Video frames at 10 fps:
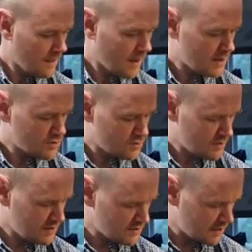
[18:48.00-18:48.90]
and turn the
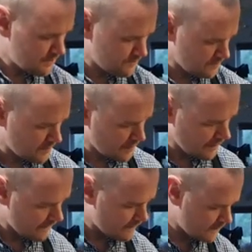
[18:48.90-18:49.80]
heat down,
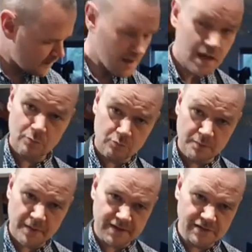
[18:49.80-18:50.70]
and we'll be back in a